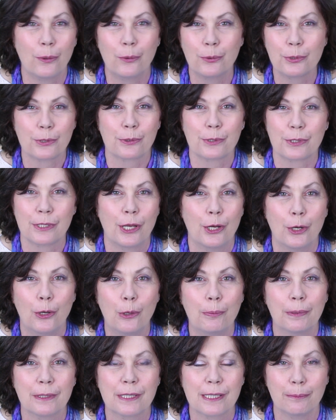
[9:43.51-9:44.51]
all sorts of
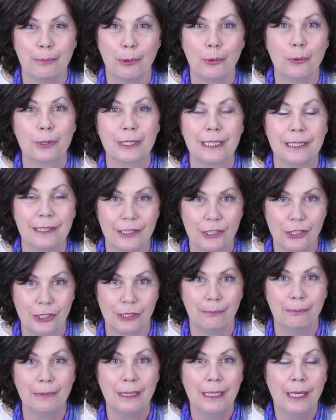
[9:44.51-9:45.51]
help and support in the
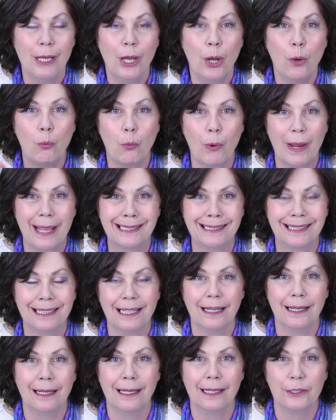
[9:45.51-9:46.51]
gym when
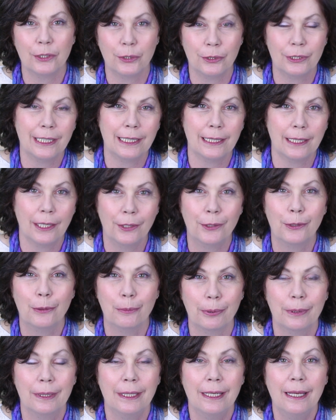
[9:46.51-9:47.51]
you need help.